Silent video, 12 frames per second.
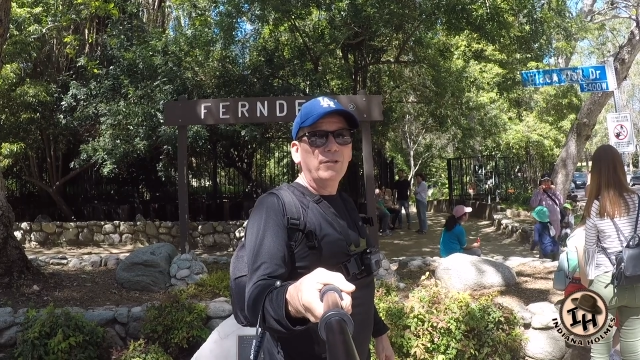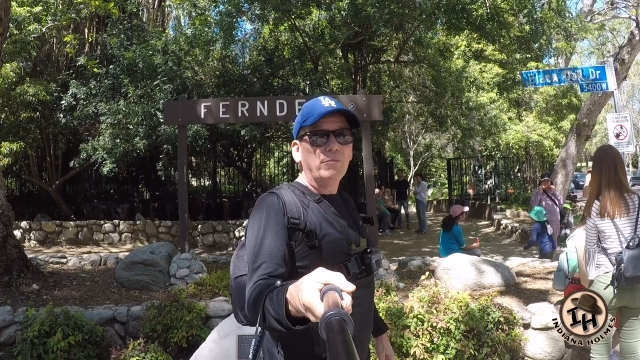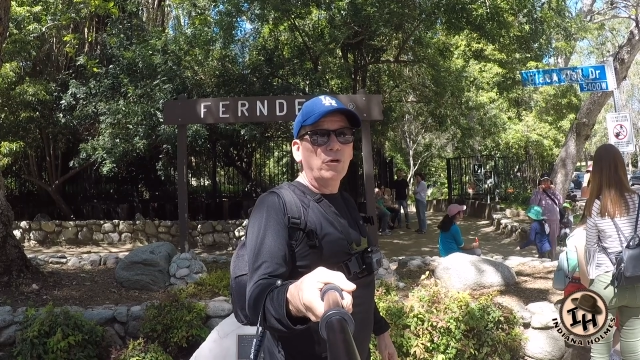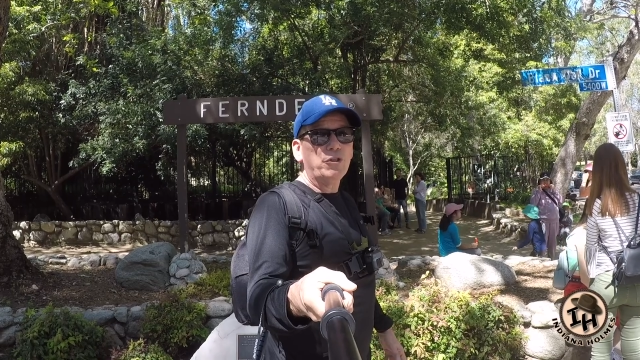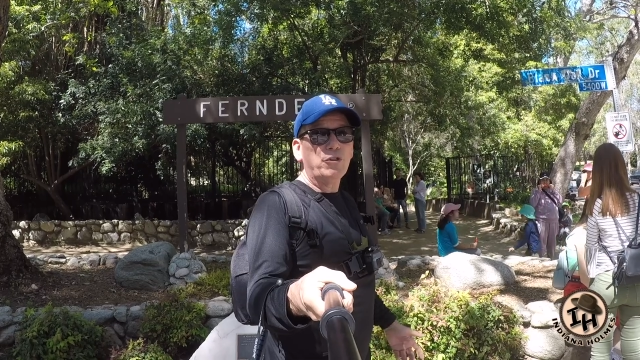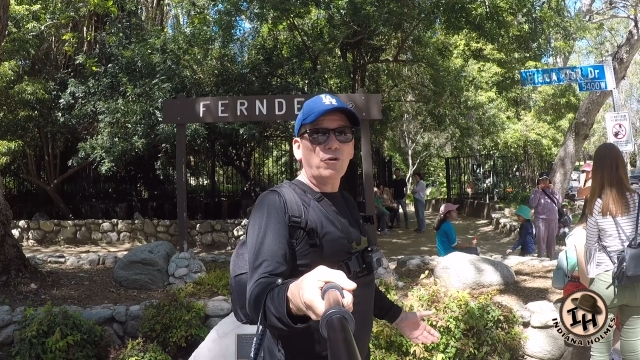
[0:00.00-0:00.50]

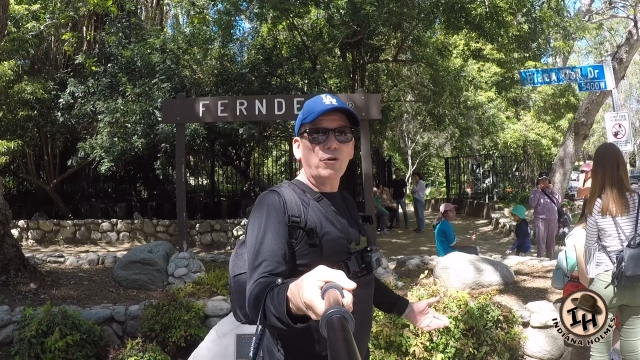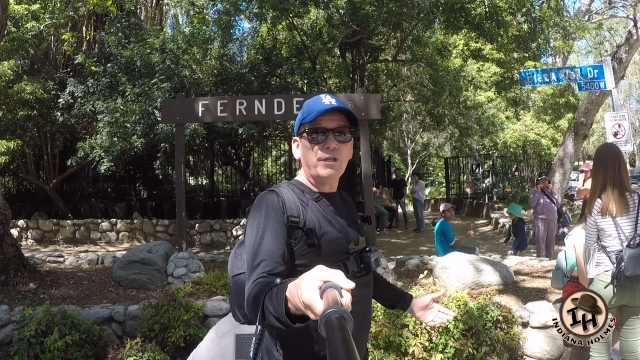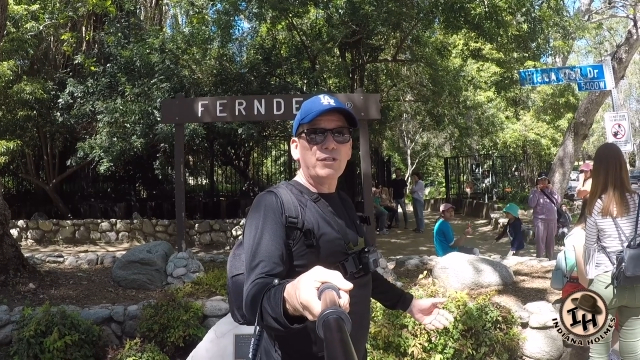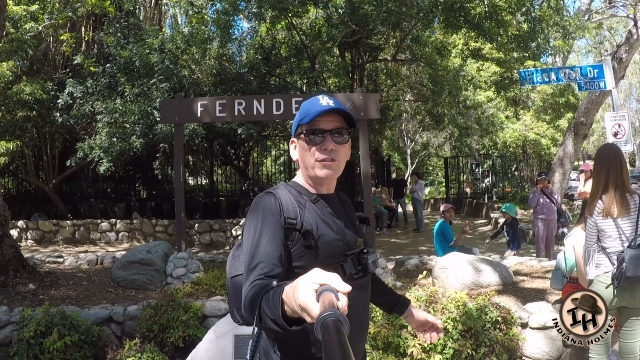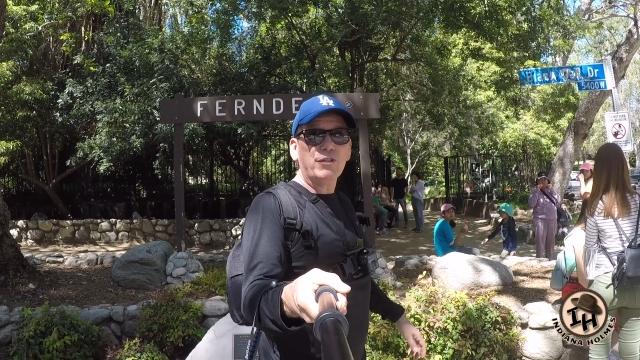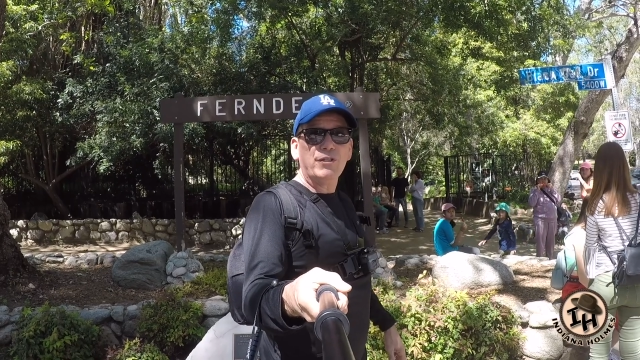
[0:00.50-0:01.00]
Most
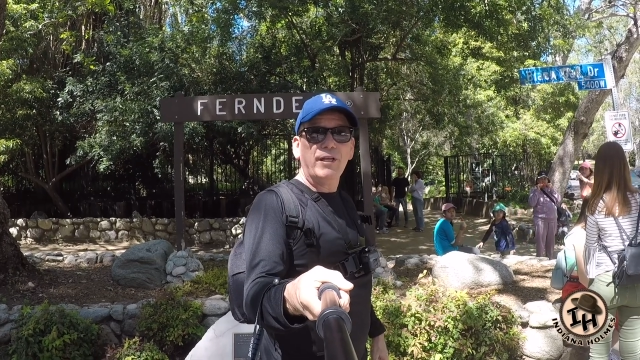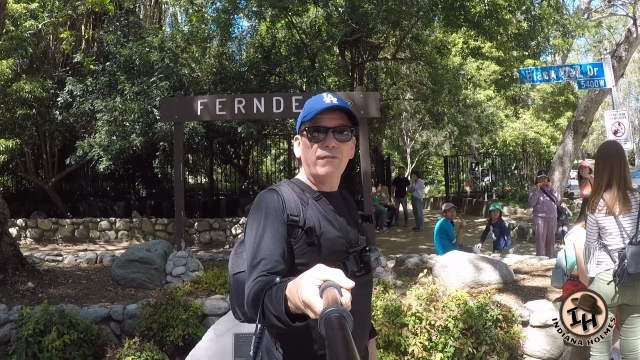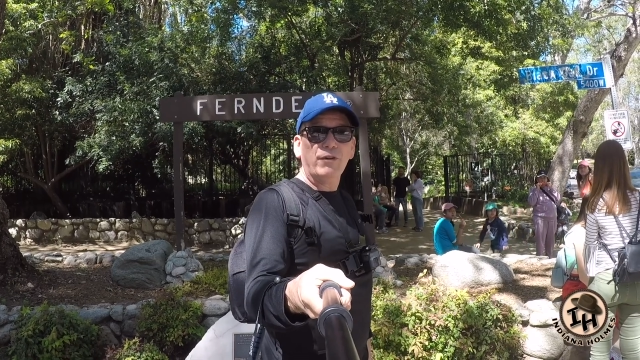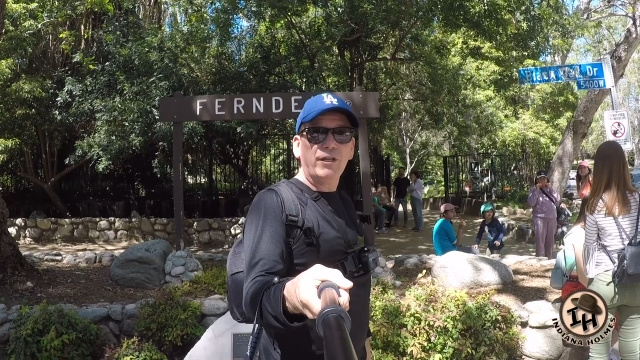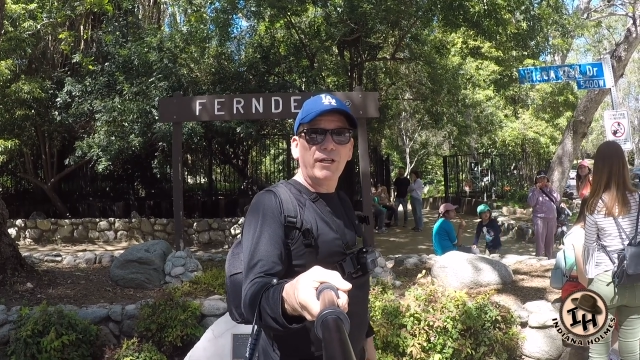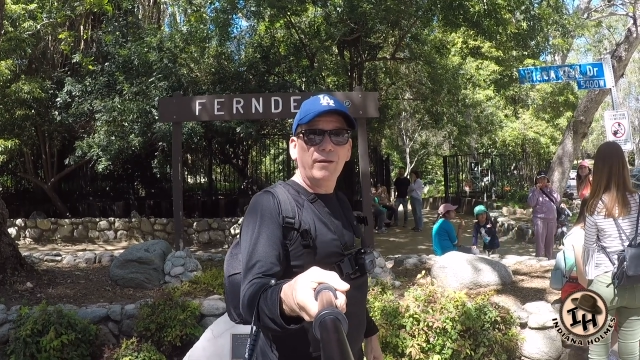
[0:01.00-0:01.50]
tourists
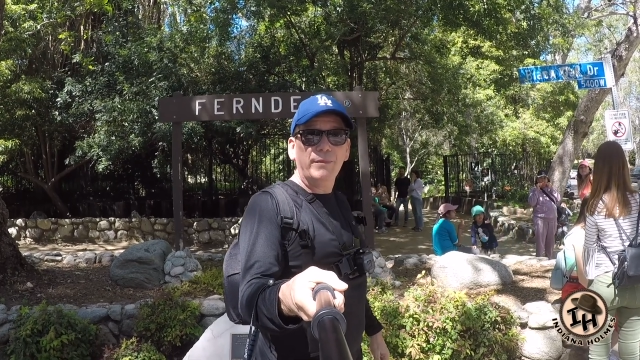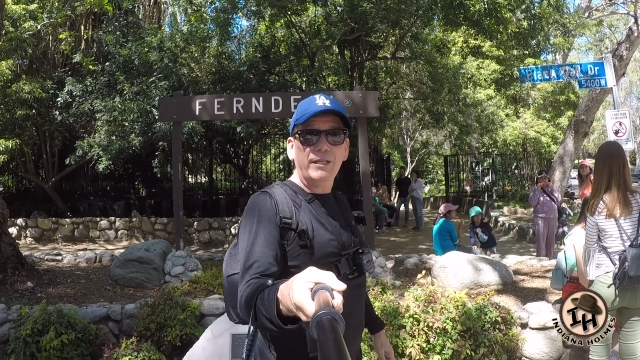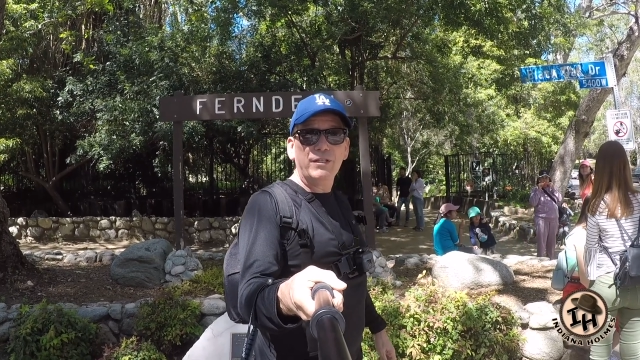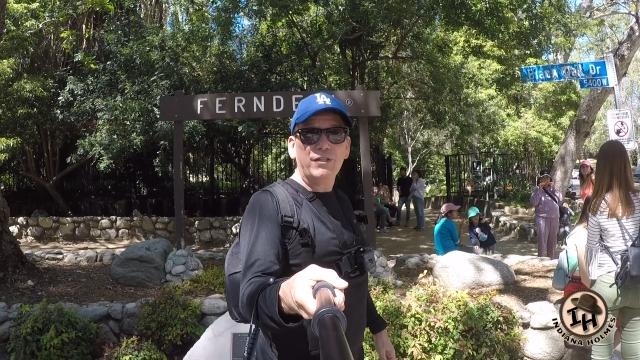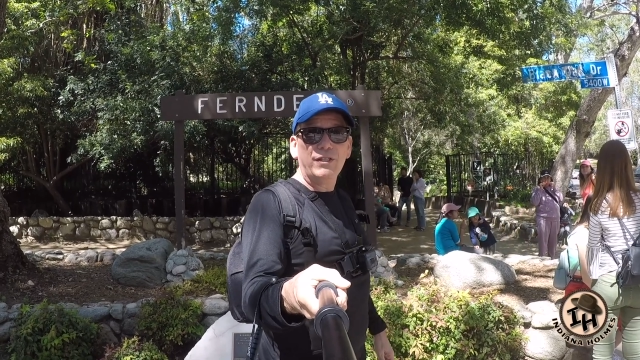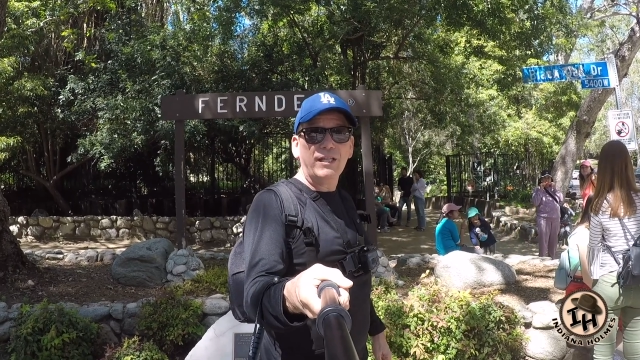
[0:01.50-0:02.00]
never come
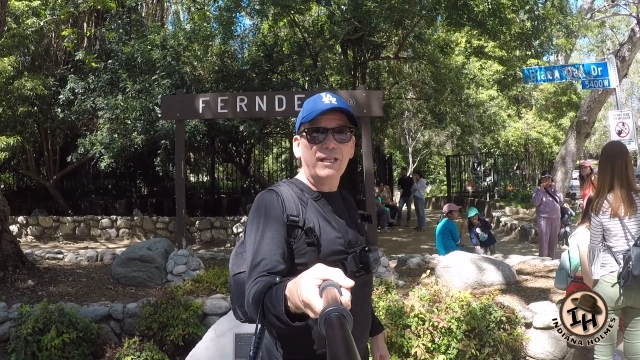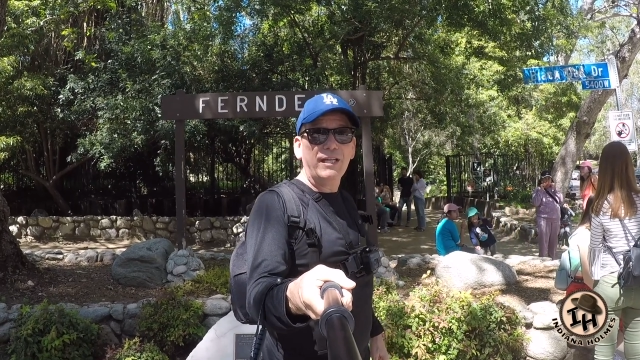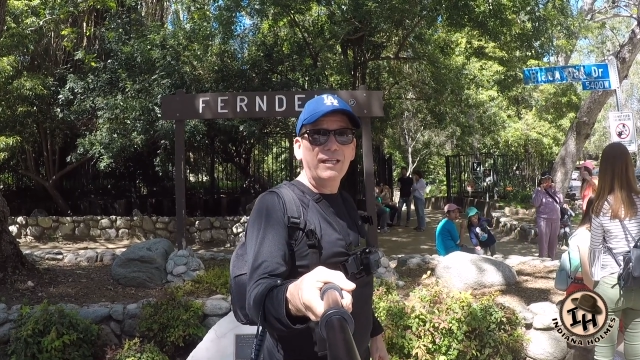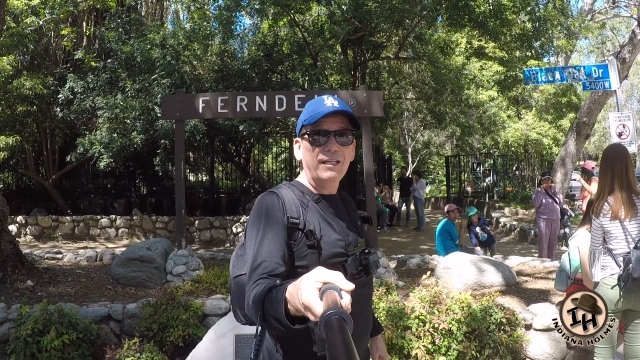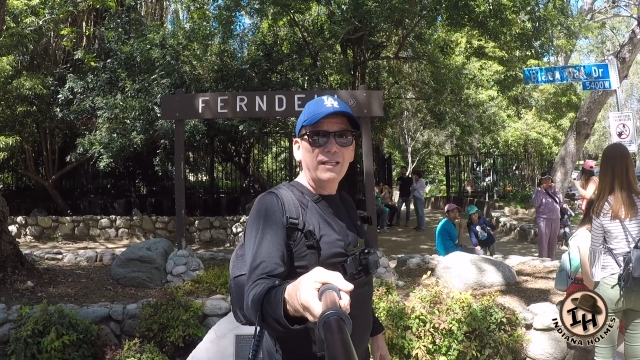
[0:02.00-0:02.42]
and see.